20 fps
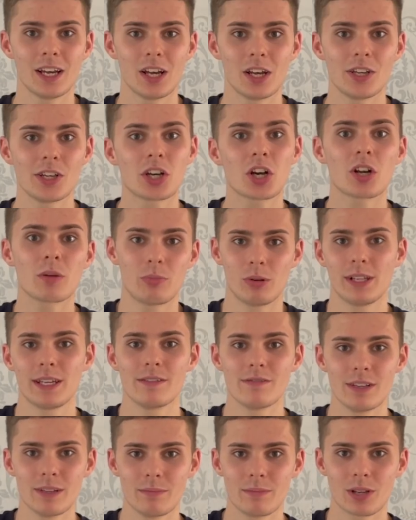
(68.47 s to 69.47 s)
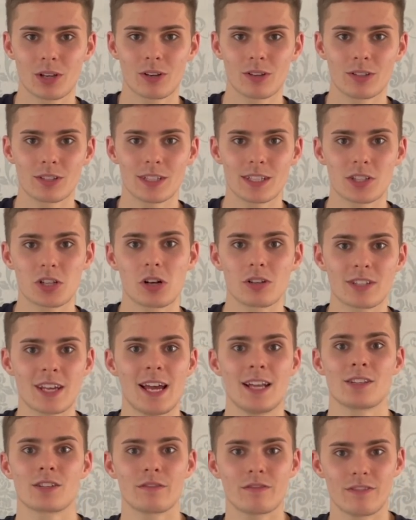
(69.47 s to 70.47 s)
you're gonna believe it because he's got
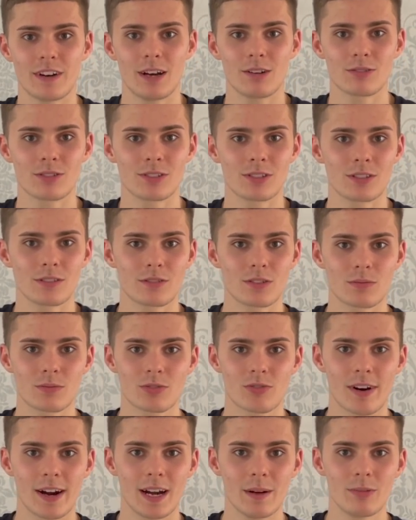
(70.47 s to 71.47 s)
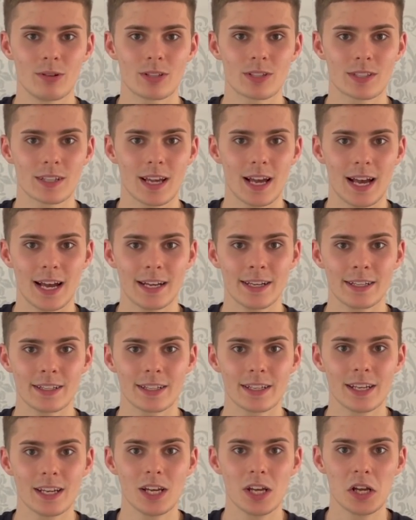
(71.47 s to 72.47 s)
tens of thousands of subscribers and
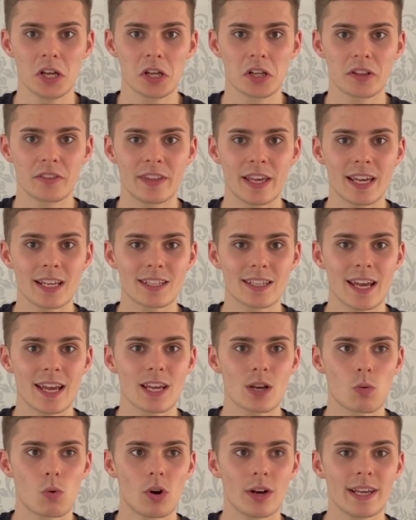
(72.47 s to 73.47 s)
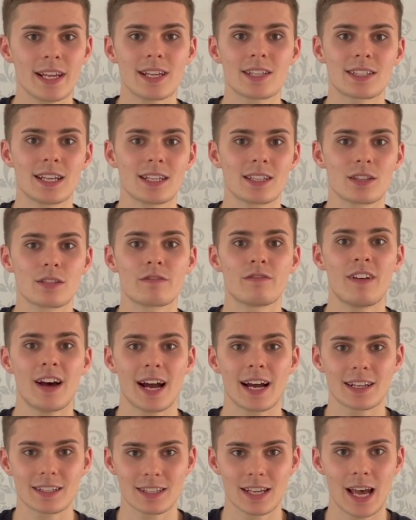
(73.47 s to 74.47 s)
they take what he says as
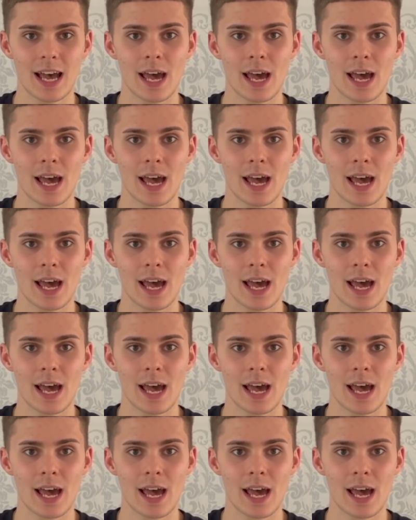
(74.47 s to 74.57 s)
fact.